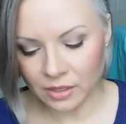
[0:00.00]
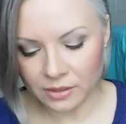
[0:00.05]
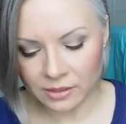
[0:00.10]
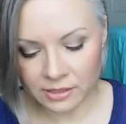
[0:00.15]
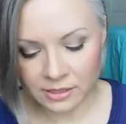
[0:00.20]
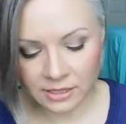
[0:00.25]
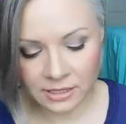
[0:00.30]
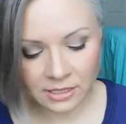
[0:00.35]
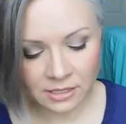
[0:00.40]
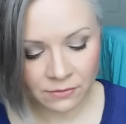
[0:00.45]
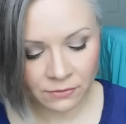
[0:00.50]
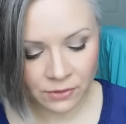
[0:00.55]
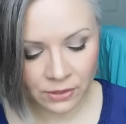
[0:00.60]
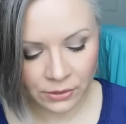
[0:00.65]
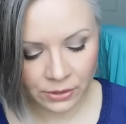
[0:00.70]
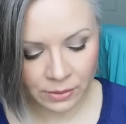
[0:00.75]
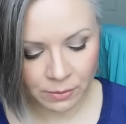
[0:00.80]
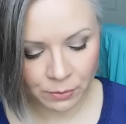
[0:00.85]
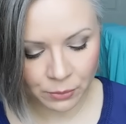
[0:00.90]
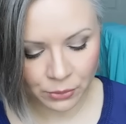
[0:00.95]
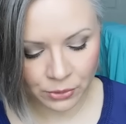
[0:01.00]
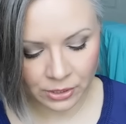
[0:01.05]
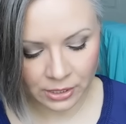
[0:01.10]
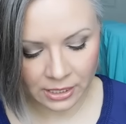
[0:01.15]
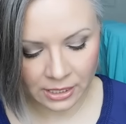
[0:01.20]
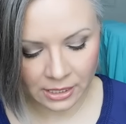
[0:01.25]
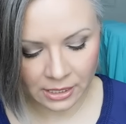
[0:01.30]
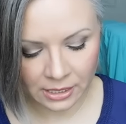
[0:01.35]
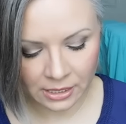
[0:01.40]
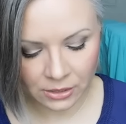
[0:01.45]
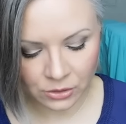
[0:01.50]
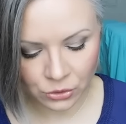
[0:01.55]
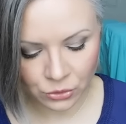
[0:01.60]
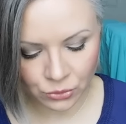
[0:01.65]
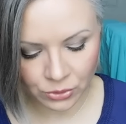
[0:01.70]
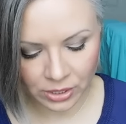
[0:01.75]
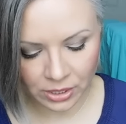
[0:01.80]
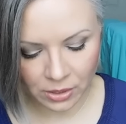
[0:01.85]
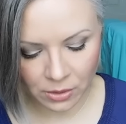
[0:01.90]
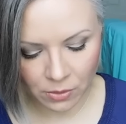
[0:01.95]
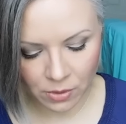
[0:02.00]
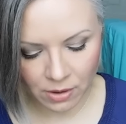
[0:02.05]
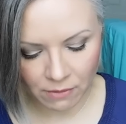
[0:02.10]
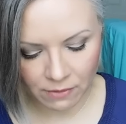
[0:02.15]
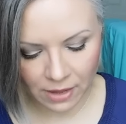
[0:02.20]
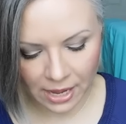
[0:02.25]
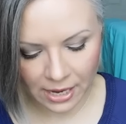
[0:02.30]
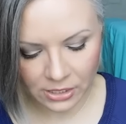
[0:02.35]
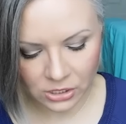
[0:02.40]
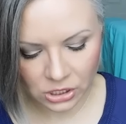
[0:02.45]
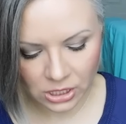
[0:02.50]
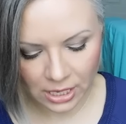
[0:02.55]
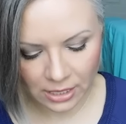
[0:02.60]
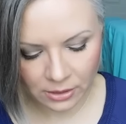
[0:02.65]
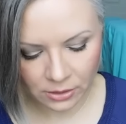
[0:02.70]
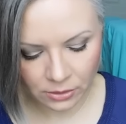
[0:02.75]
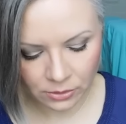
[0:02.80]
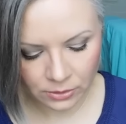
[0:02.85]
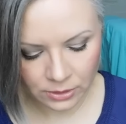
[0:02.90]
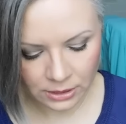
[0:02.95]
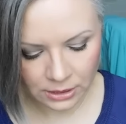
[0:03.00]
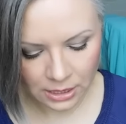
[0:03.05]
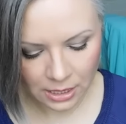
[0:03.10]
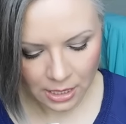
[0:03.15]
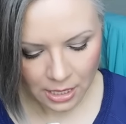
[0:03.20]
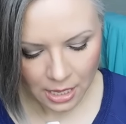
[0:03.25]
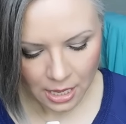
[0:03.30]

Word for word: This is a very pretty trio of eyeshadows,